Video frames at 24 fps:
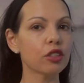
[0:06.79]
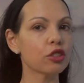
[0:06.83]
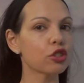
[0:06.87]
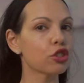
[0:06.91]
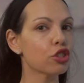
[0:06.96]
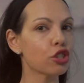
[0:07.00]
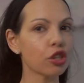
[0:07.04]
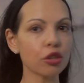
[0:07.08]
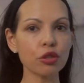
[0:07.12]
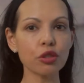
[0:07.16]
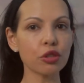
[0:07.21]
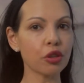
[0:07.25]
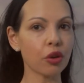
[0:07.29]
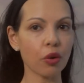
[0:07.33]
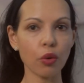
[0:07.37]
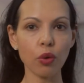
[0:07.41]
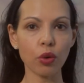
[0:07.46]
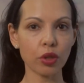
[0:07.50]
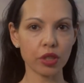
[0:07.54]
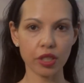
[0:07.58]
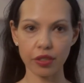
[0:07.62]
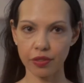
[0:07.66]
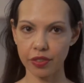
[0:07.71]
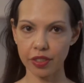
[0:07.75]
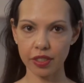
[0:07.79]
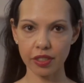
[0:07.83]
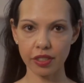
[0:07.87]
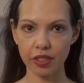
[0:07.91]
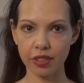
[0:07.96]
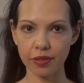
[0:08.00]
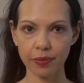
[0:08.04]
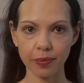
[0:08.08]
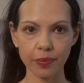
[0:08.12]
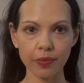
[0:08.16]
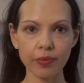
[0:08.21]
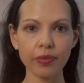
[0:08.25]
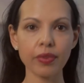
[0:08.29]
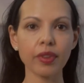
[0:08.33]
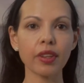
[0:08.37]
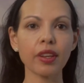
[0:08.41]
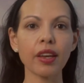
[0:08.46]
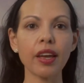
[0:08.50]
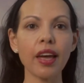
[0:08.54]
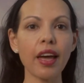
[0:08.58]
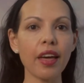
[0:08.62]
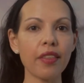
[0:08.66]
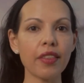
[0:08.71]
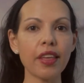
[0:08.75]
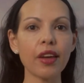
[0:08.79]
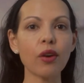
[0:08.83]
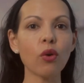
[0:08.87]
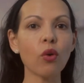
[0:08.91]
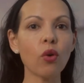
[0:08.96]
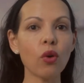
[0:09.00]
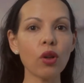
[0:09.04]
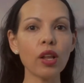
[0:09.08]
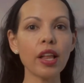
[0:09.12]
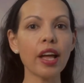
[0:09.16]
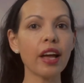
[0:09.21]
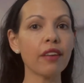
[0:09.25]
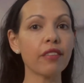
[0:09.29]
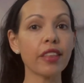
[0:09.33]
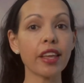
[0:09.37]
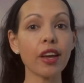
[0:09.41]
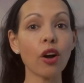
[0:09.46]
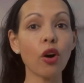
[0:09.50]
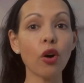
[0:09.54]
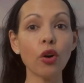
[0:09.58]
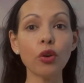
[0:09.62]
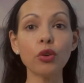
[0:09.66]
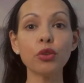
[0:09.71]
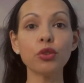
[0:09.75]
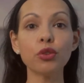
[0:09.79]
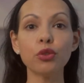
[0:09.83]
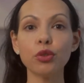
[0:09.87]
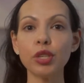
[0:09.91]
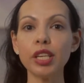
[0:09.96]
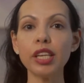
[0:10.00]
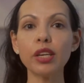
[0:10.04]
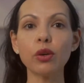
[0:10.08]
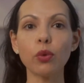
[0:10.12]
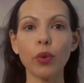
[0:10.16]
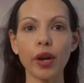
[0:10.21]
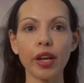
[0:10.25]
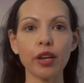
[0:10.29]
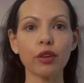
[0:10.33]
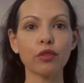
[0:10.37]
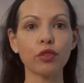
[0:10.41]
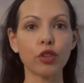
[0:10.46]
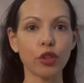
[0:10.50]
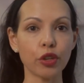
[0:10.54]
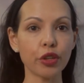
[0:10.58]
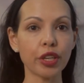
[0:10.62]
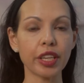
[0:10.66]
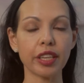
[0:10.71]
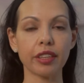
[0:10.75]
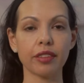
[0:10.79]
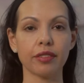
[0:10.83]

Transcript: Children are all different, and they all have their own unique way of learning.